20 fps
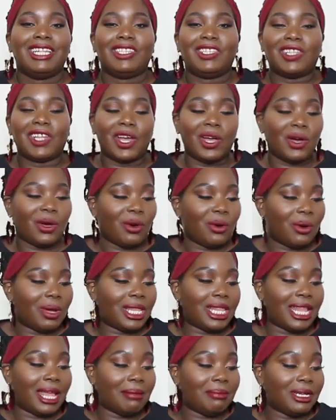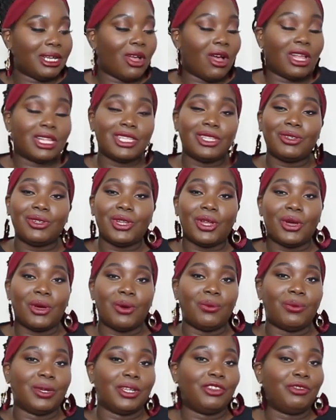So let me also
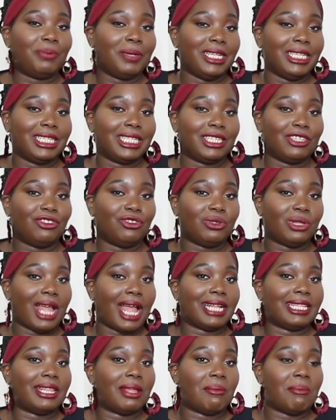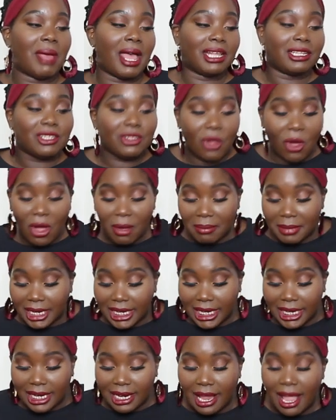know which piece did you like the best on
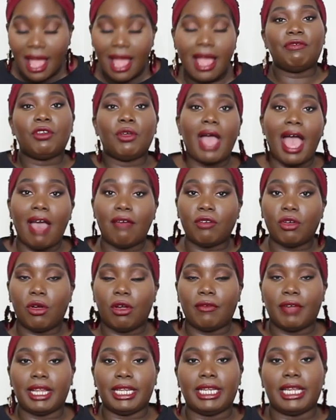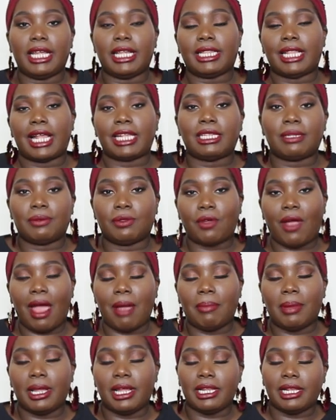me. If you haven't already, hit that
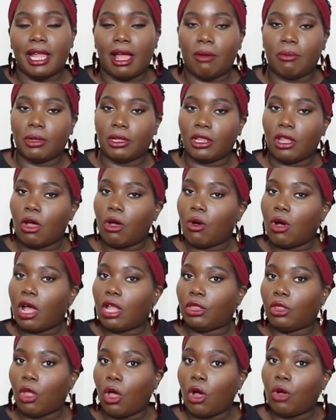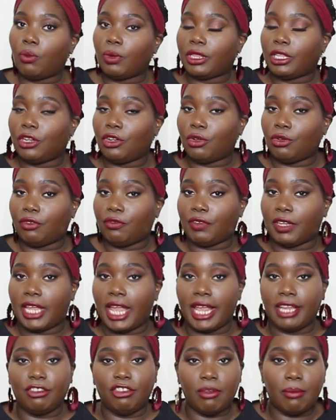subscribe button down below along with the
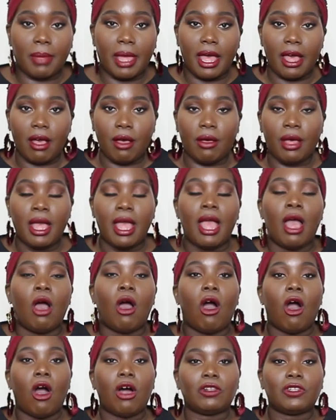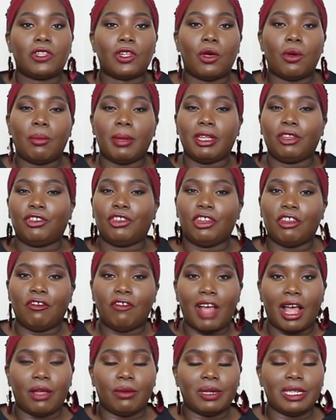notification bell. Also, make sure you're
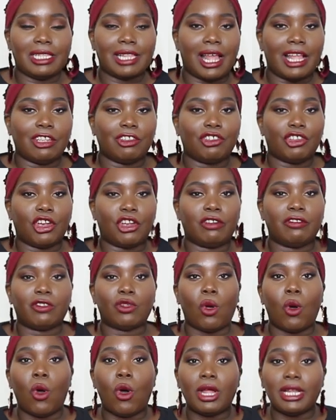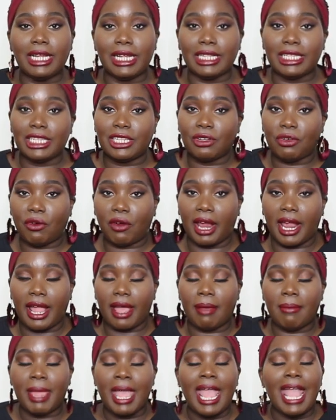following Stylish Curves on
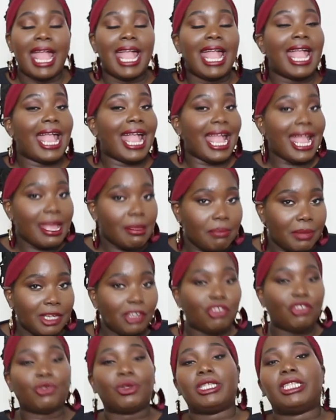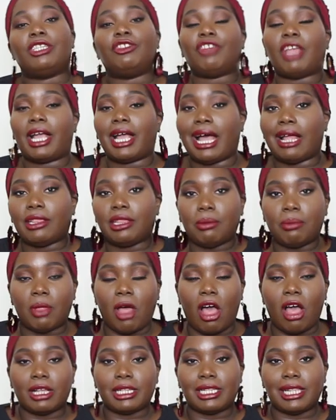Instagram. And be sure to check out the
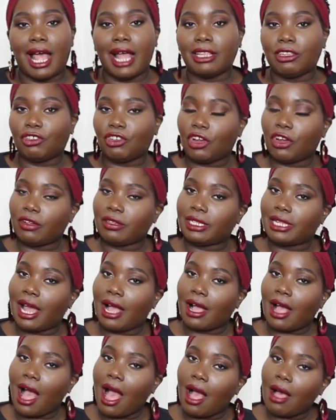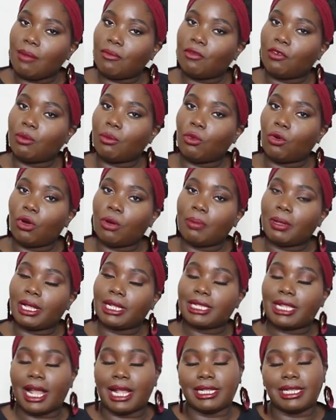blog, stylish curves dot com, for more
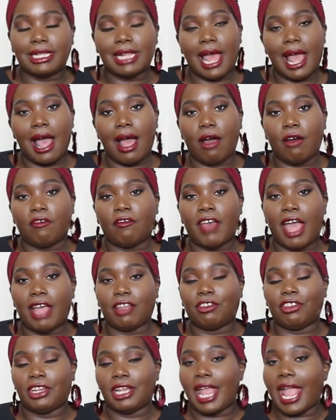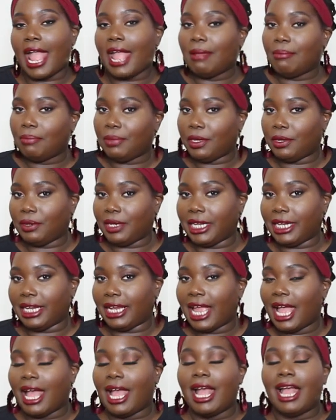plus size style, fashion, and
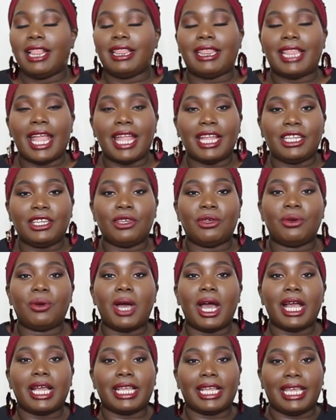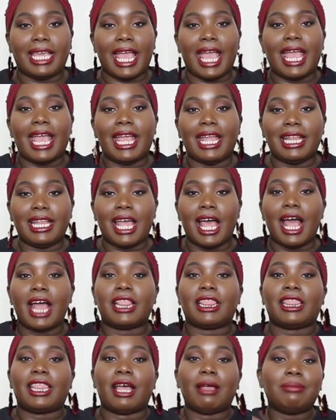beauty. Thank you again.
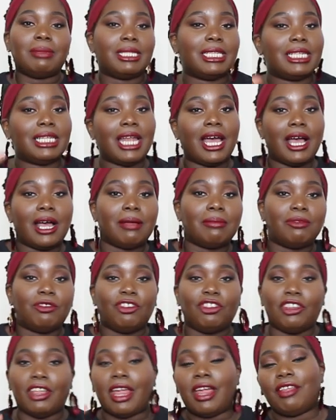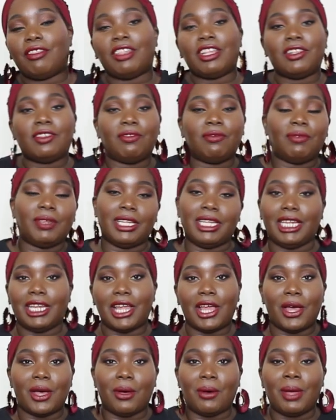Thumbs it up, share this
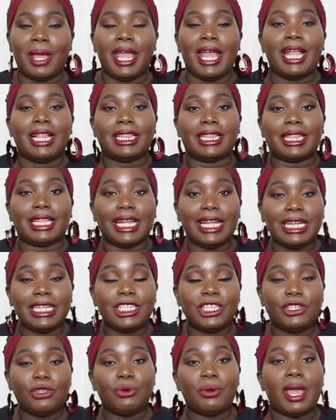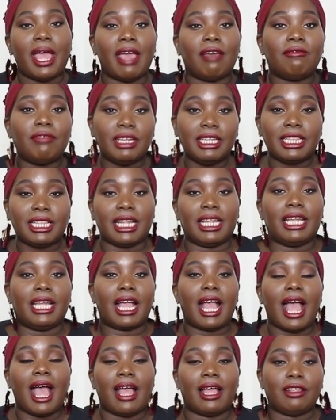video. Links to
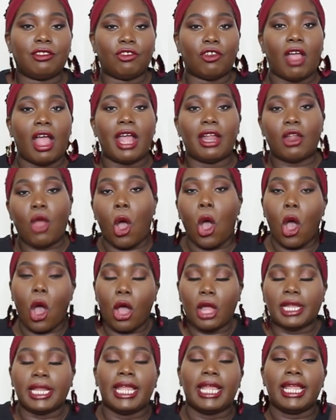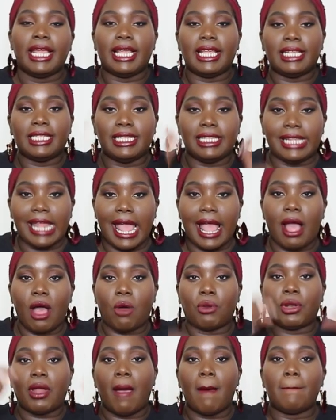everything I tried on is
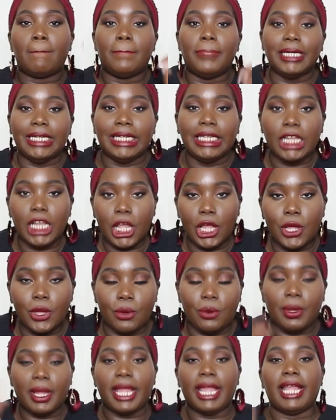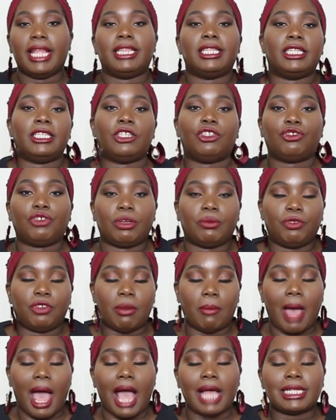down below in the
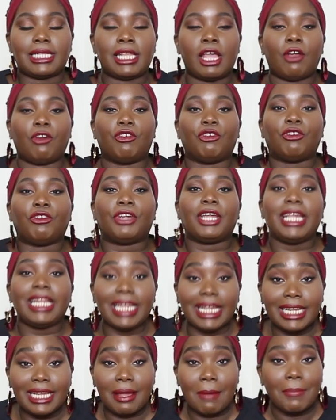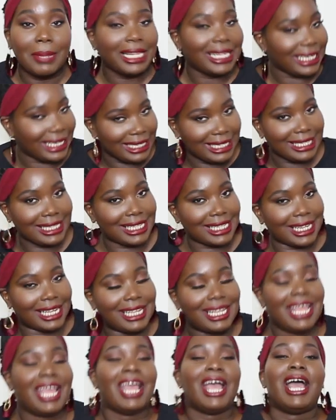description box. Read it, please.
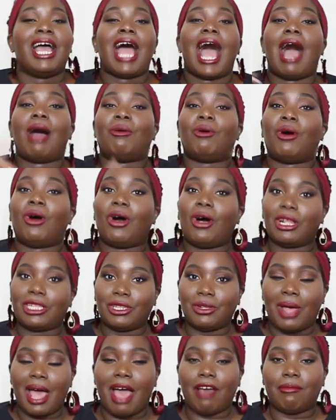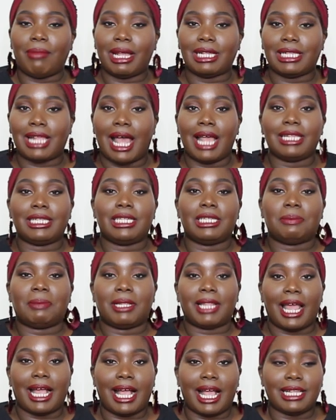I will also have my sizes,
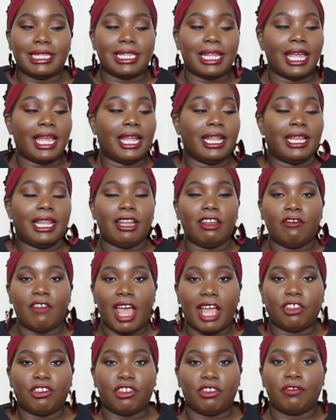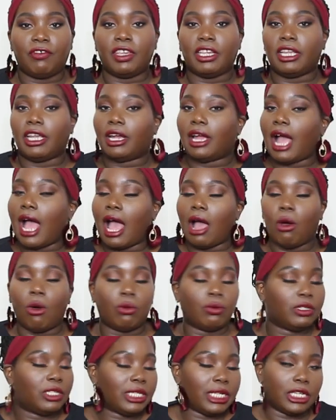but like I said, in Fashion to Figure, I
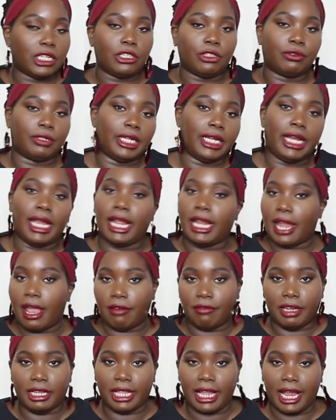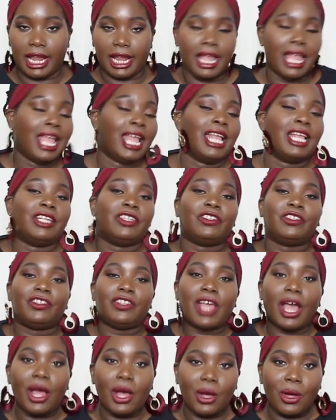always get a three in everything.
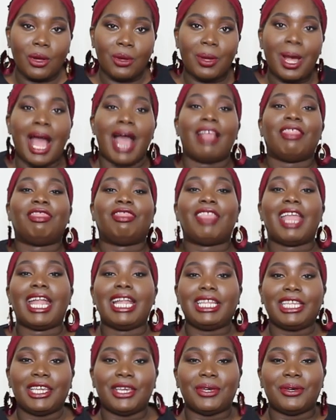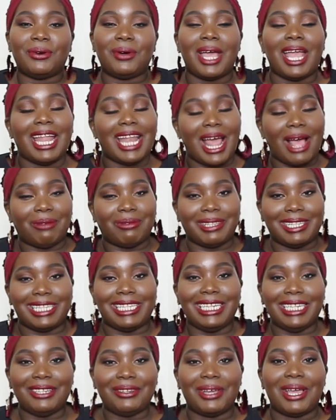So thank you, and I will
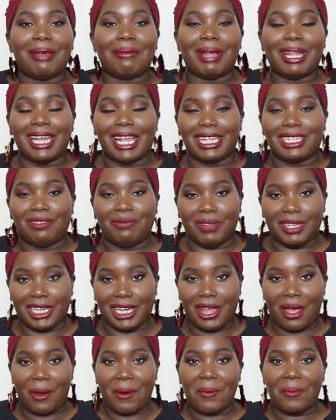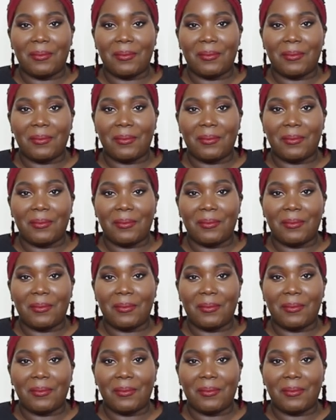see you in my next video.